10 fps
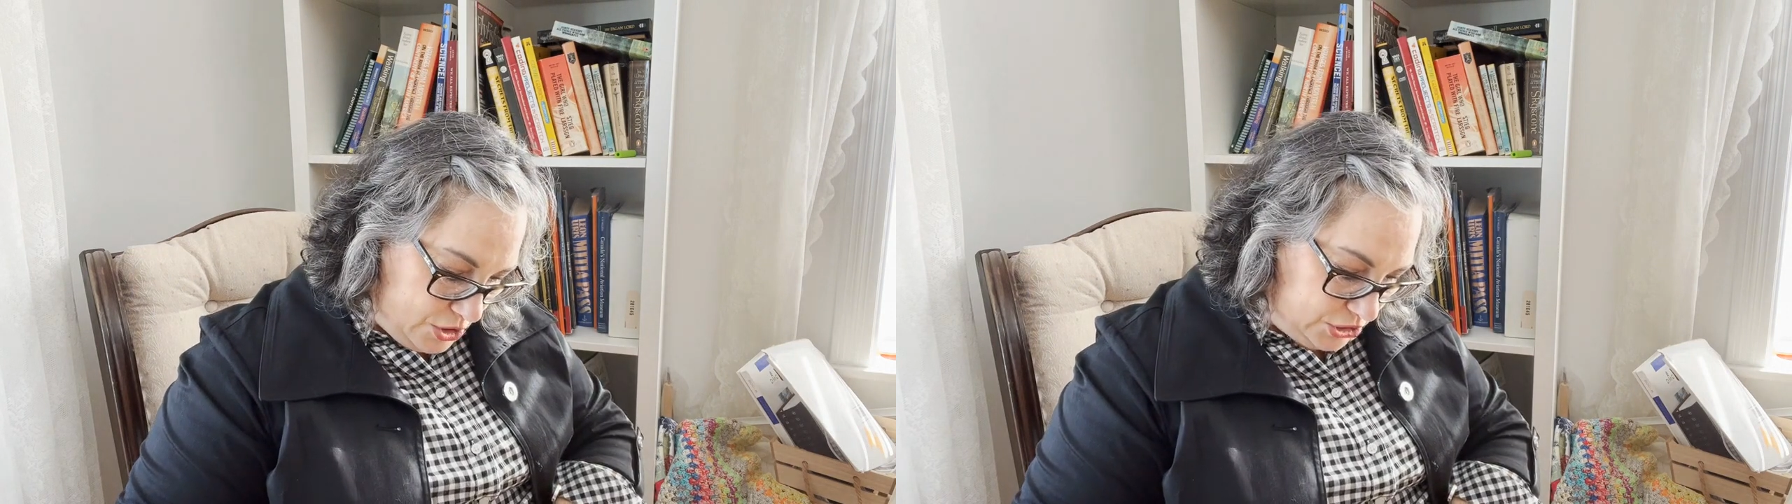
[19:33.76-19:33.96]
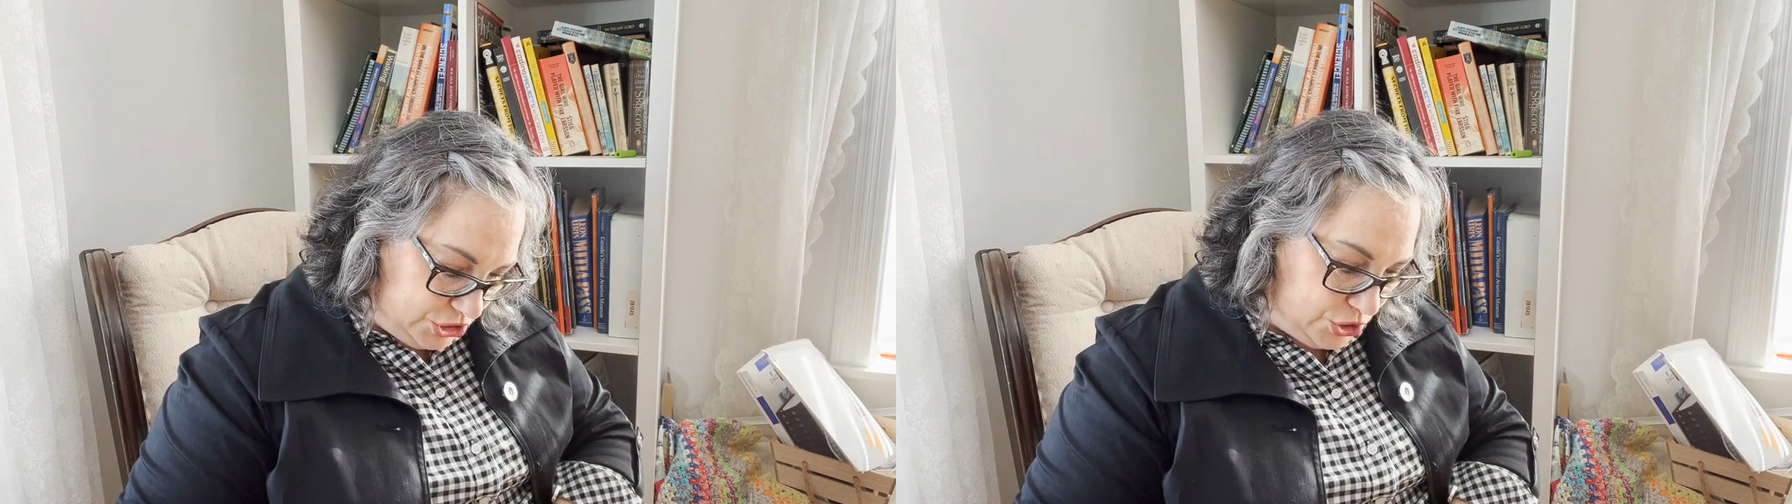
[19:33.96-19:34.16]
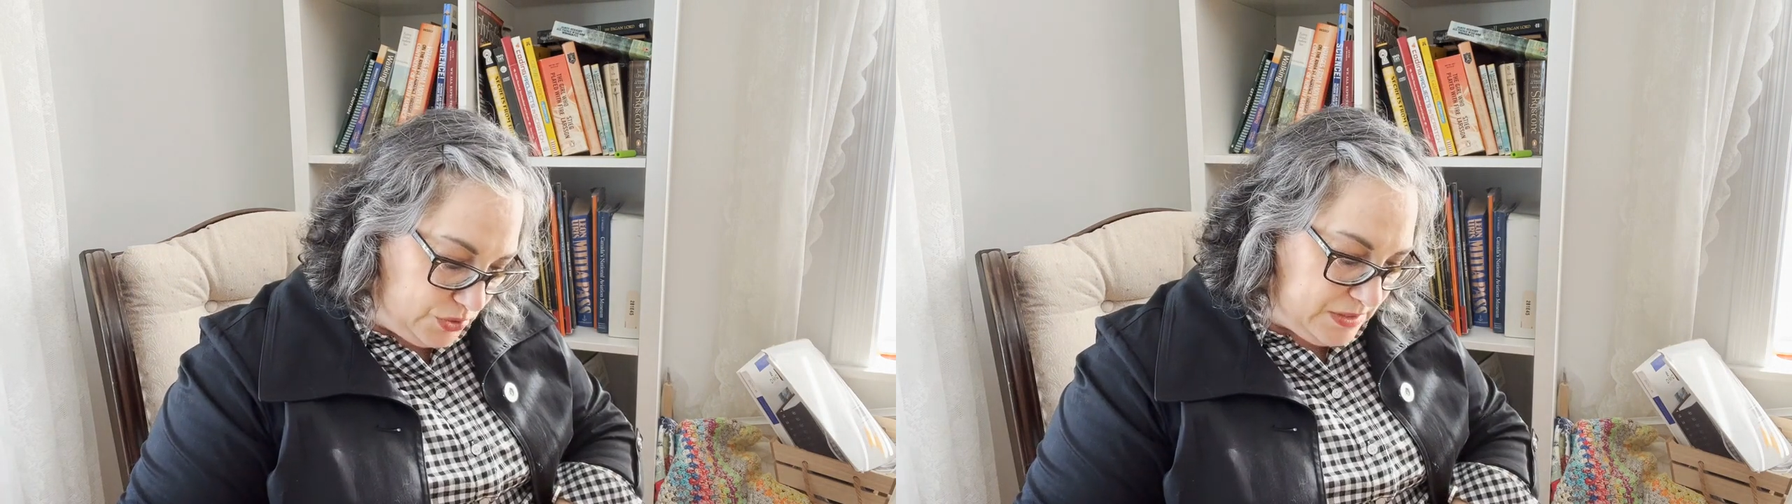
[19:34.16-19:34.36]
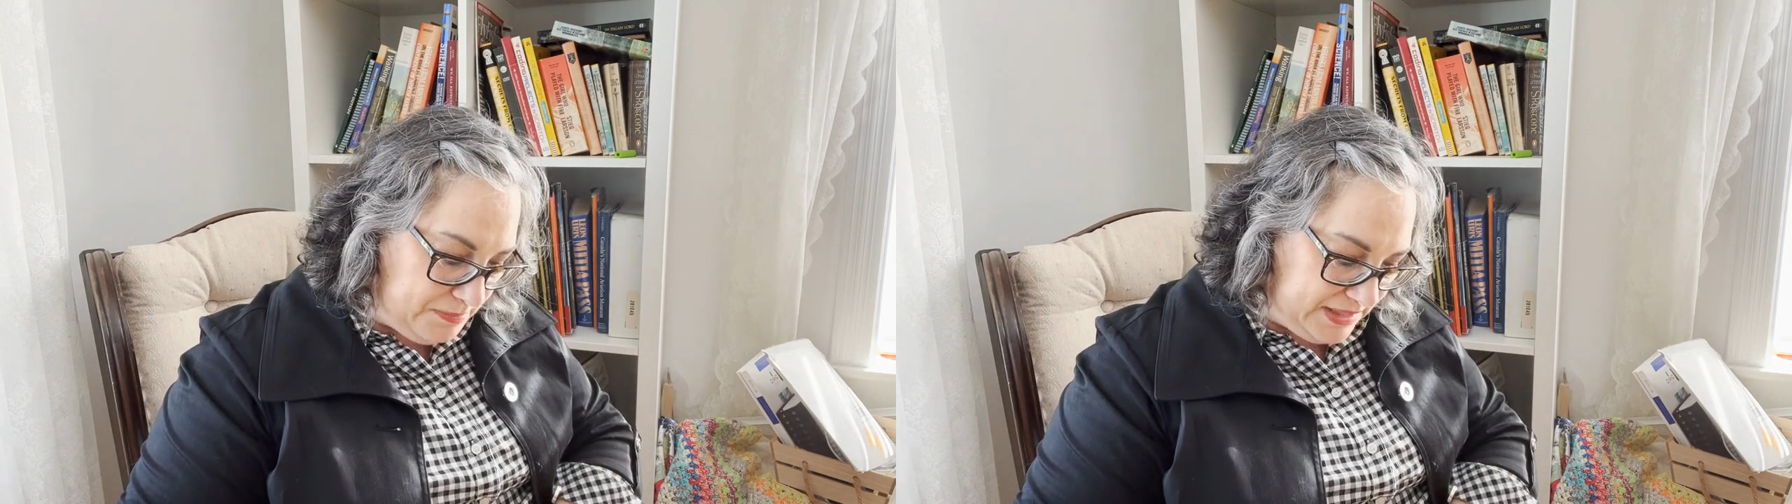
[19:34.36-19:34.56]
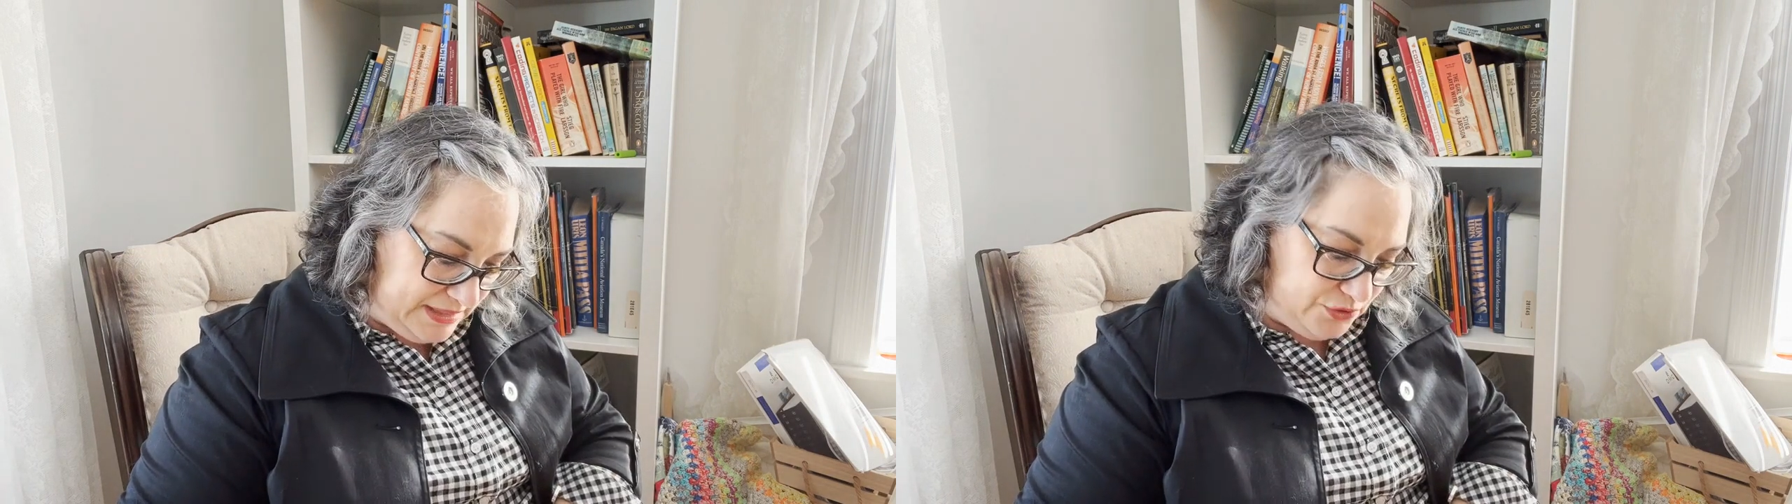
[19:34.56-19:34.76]
2
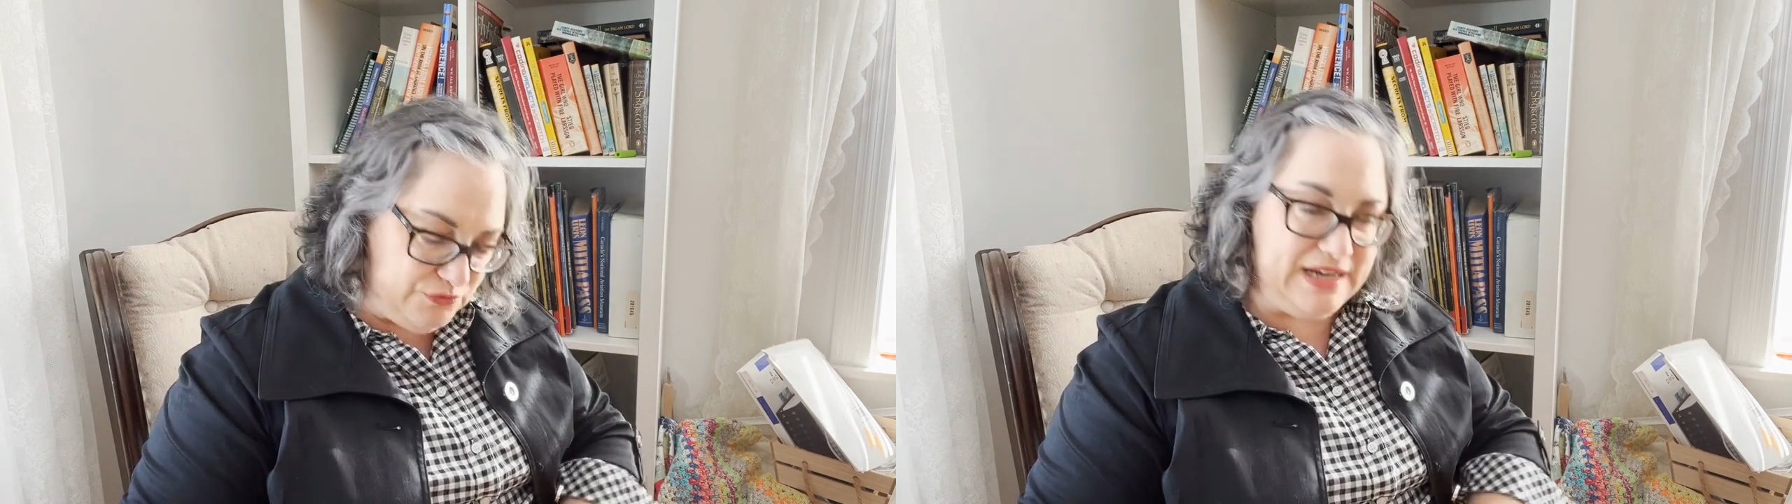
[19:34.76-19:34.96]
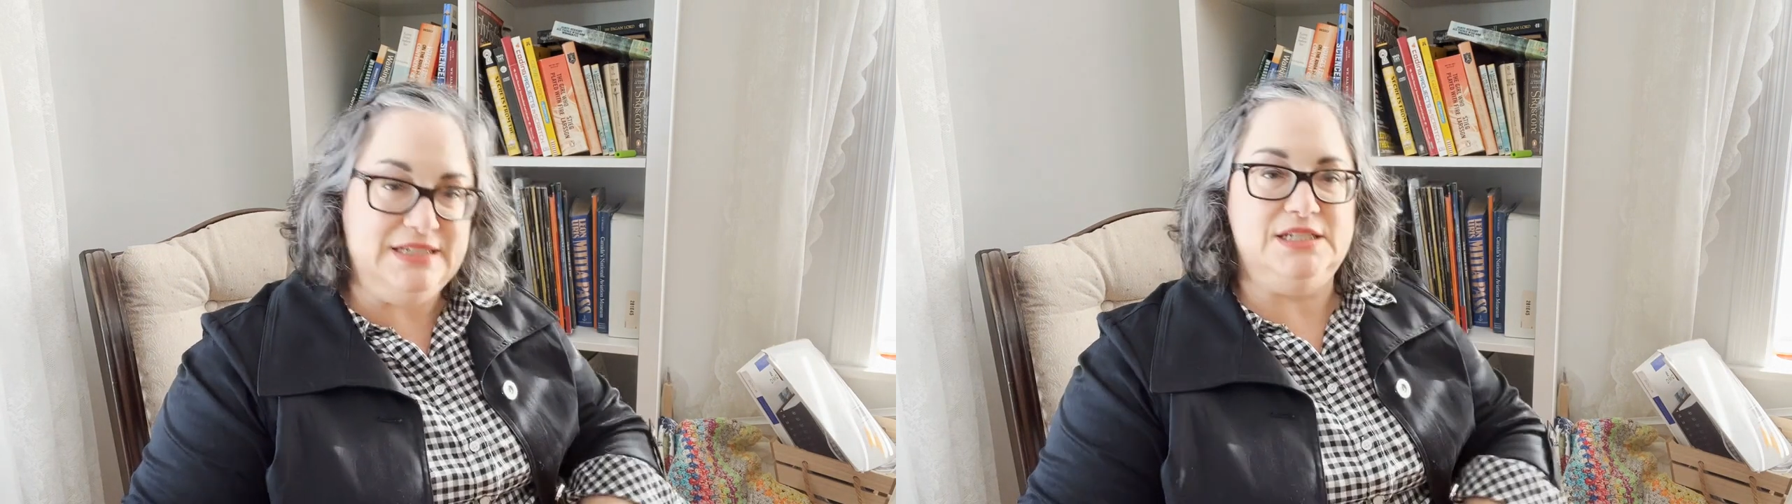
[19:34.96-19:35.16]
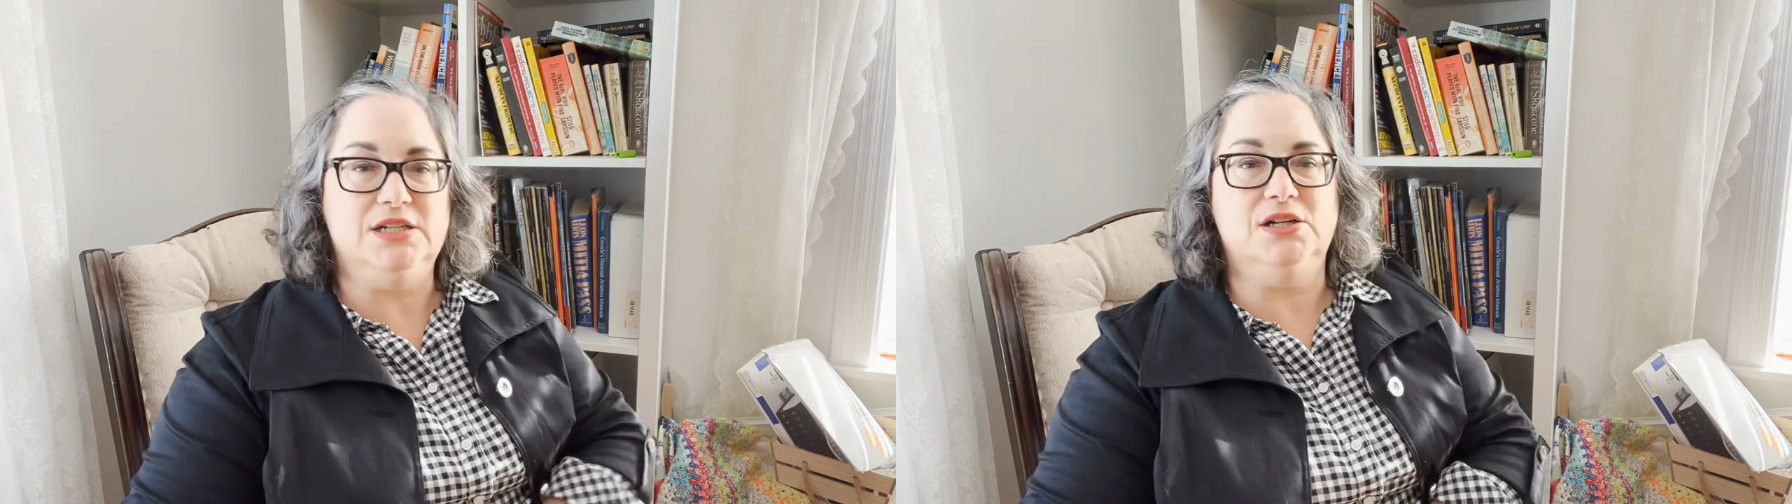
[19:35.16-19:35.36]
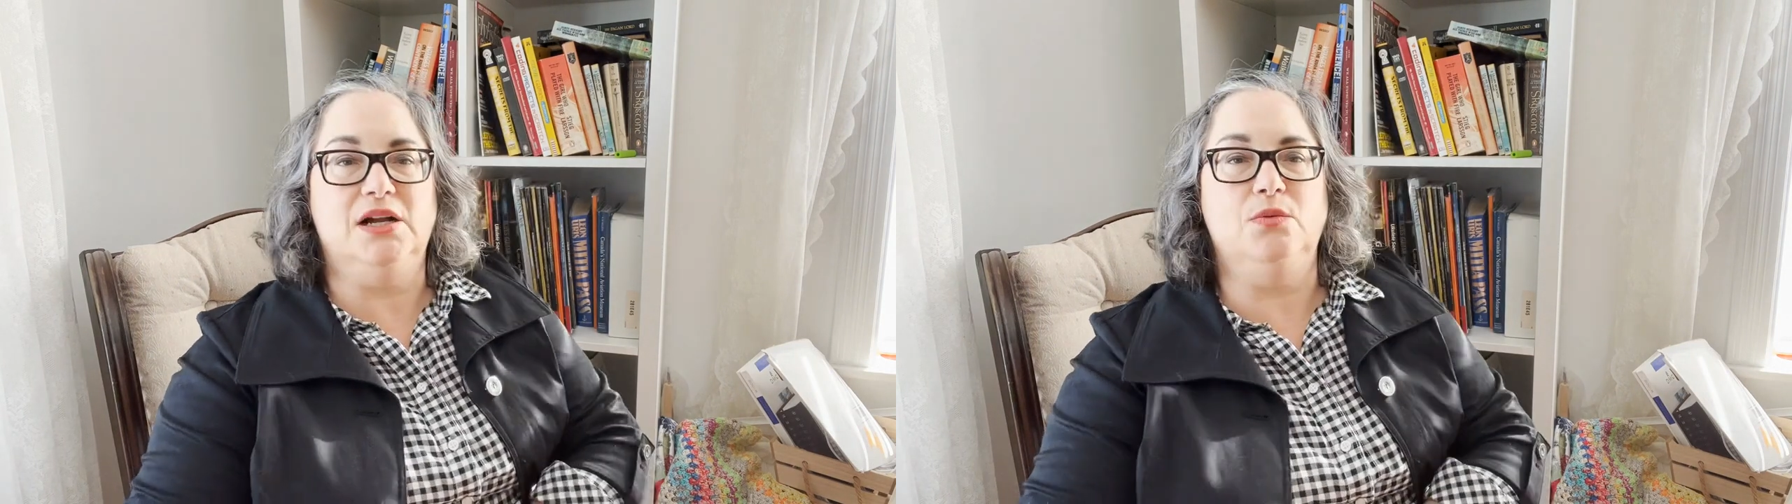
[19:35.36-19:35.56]
completed reindeer